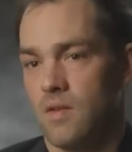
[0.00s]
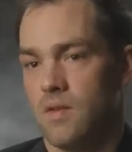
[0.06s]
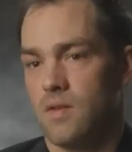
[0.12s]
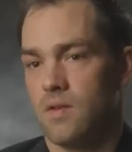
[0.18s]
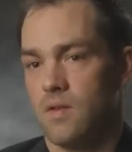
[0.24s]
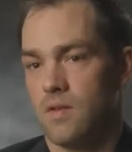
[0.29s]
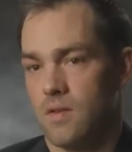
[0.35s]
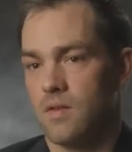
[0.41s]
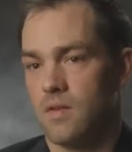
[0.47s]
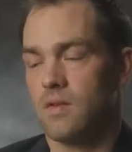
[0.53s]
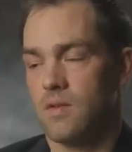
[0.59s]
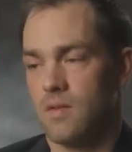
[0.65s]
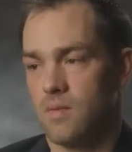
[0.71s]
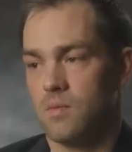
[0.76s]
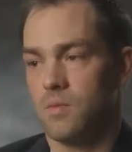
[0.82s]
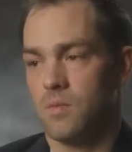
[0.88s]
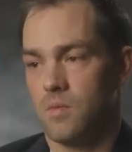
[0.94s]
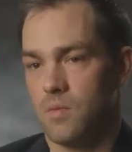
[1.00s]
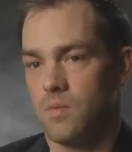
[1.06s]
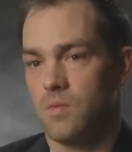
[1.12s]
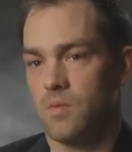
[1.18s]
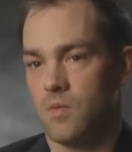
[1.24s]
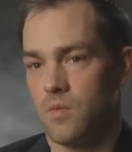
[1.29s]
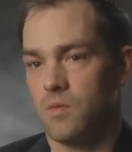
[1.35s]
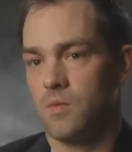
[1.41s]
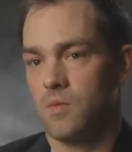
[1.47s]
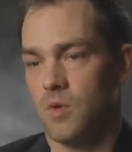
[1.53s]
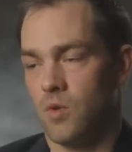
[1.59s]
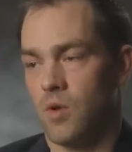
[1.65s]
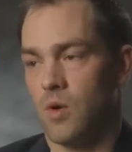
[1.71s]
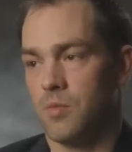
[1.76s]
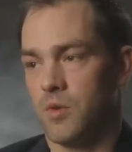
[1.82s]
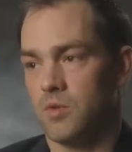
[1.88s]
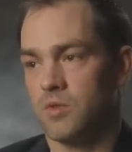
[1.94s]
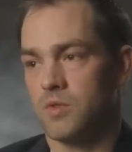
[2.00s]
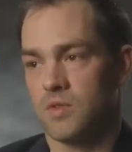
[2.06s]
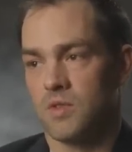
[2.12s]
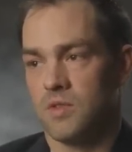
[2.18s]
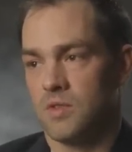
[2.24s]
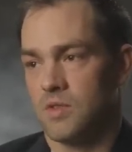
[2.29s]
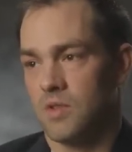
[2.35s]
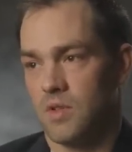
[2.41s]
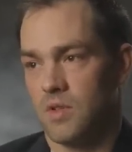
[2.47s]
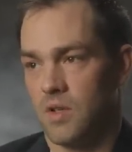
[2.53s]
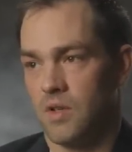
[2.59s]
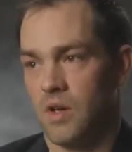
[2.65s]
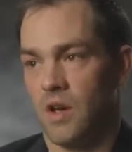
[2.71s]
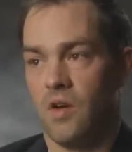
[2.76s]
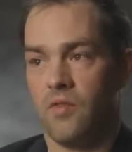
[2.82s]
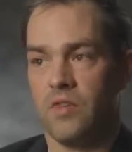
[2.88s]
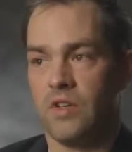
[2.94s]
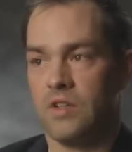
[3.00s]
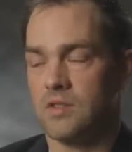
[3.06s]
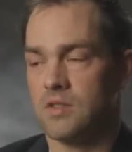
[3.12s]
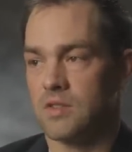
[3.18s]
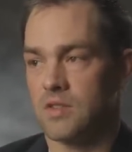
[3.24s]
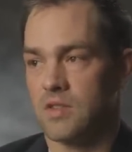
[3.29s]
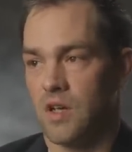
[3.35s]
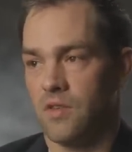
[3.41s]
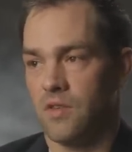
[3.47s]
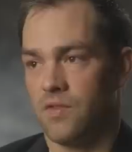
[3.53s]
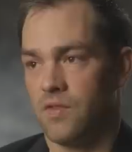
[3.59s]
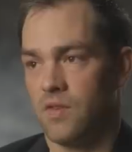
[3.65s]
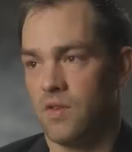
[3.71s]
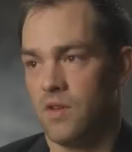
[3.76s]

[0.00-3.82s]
up what was remaining? Blew up what was, because the Humvees and stuff